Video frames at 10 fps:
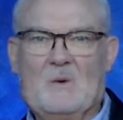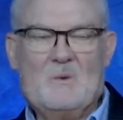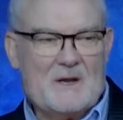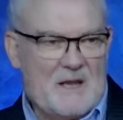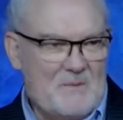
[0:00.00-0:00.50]

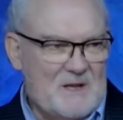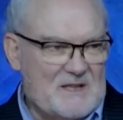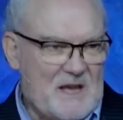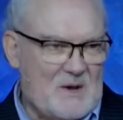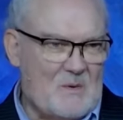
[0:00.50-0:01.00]
what can we
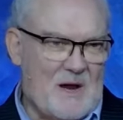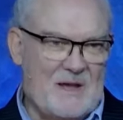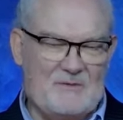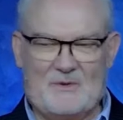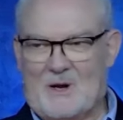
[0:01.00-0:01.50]
take
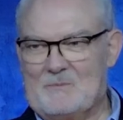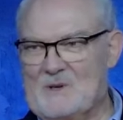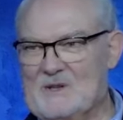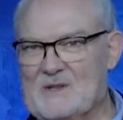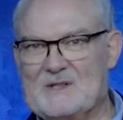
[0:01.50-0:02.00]
away from
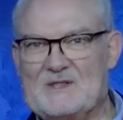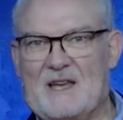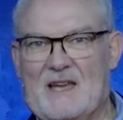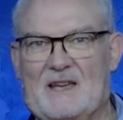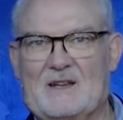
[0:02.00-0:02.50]
this
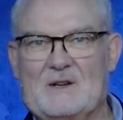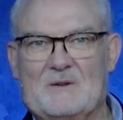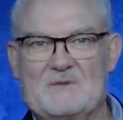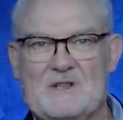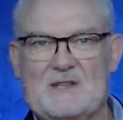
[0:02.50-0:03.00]
saying
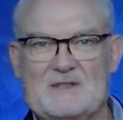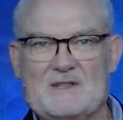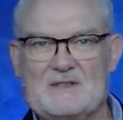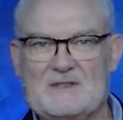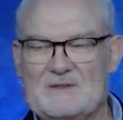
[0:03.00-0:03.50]
of
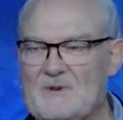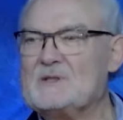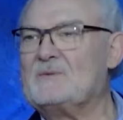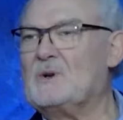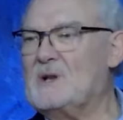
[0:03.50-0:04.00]
Jesus?
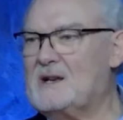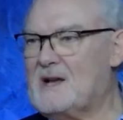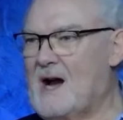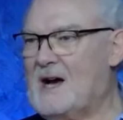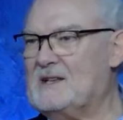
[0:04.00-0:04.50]
First of all, let
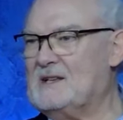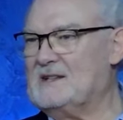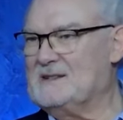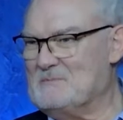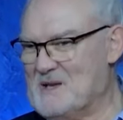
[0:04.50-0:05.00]
God
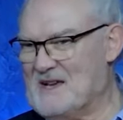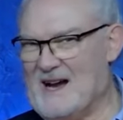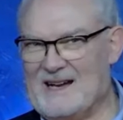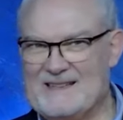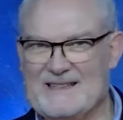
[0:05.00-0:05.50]
be
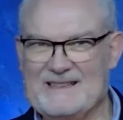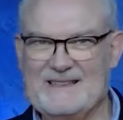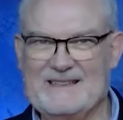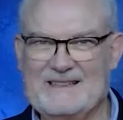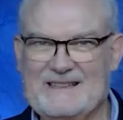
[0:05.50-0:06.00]
God.
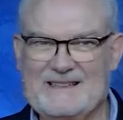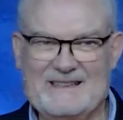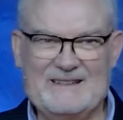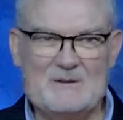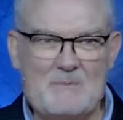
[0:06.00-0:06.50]

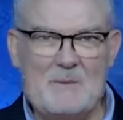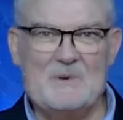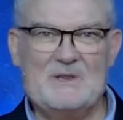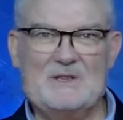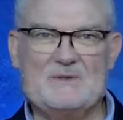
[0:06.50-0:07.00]

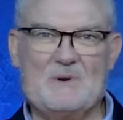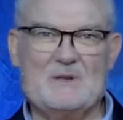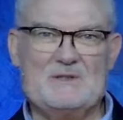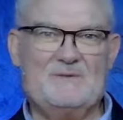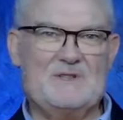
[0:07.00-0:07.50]
Remember these
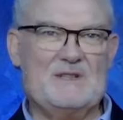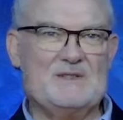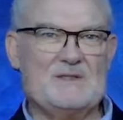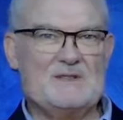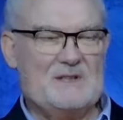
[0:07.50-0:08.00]
words of
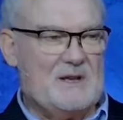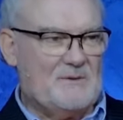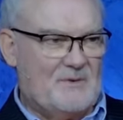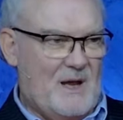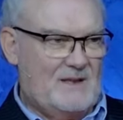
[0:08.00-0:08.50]
Jesus Dear
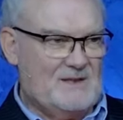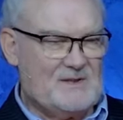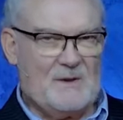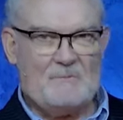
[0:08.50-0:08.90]
friends,